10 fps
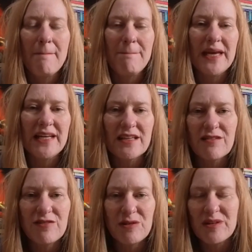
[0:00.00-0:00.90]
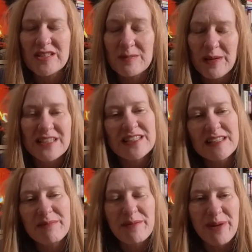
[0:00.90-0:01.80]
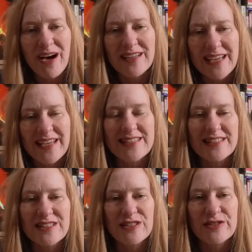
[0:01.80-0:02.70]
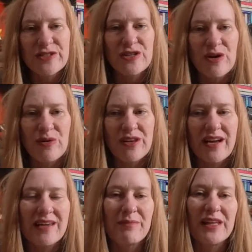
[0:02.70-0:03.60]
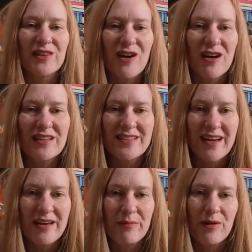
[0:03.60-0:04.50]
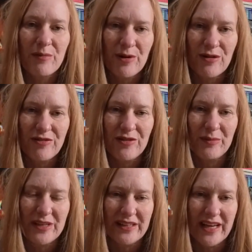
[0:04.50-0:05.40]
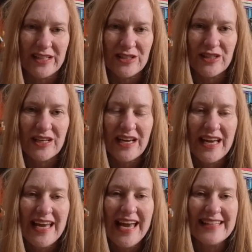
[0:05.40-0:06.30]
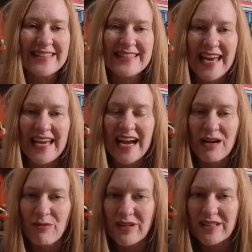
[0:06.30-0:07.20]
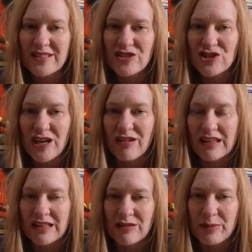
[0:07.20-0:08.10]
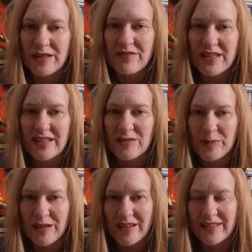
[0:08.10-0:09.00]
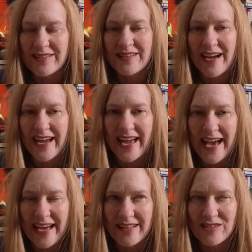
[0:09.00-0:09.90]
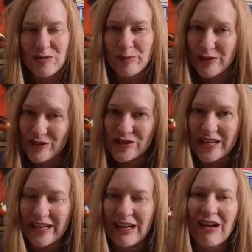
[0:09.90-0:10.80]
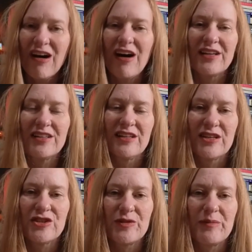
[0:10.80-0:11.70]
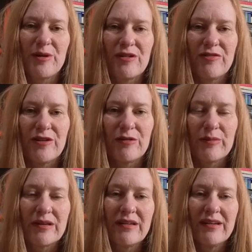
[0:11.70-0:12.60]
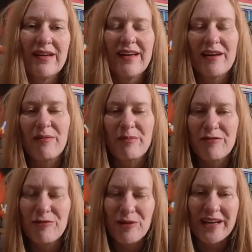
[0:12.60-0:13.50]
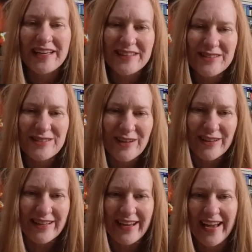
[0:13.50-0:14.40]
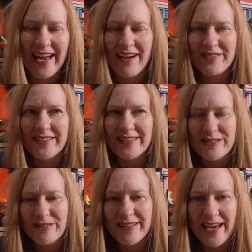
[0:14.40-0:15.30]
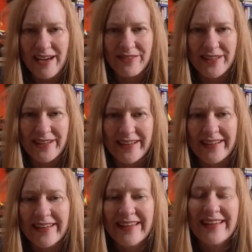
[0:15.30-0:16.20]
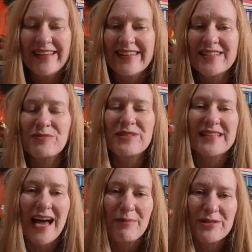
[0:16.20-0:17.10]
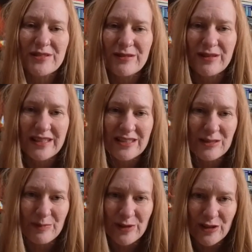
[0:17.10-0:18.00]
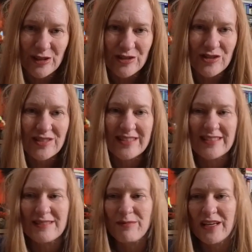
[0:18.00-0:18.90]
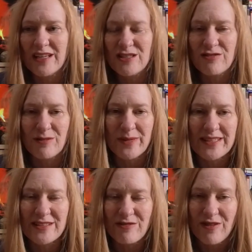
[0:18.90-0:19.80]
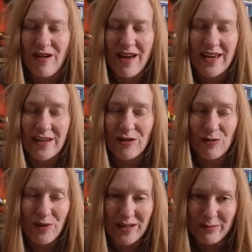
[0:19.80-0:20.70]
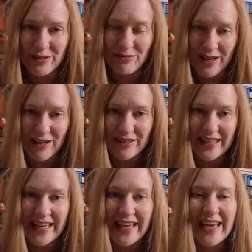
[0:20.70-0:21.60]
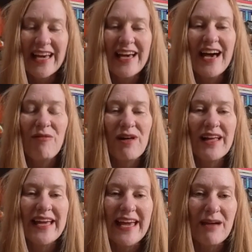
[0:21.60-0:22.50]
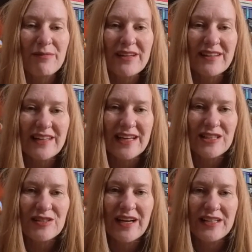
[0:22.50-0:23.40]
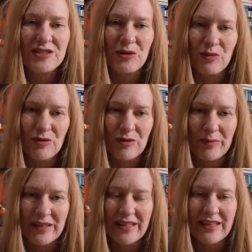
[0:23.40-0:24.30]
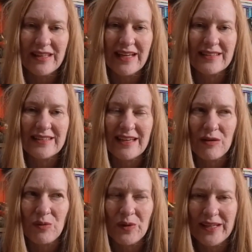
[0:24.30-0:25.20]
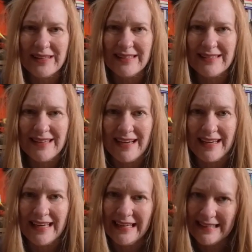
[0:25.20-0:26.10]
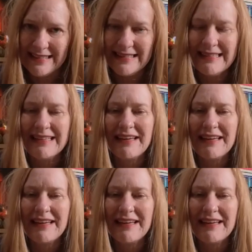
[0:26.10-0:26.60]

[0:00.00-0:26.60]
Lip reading: Many of you, especially my podcast listeners, know that I am a longtime perfume collector, and today I wanted to share a little bit of the experience that I had splurging on a luxury perfume. Now, before I get started, I have to issue the caveat. This was absolutely a splurge. This is something I do for myself incredibly rarely. While I am a collector, I don't normally collect quite this high end.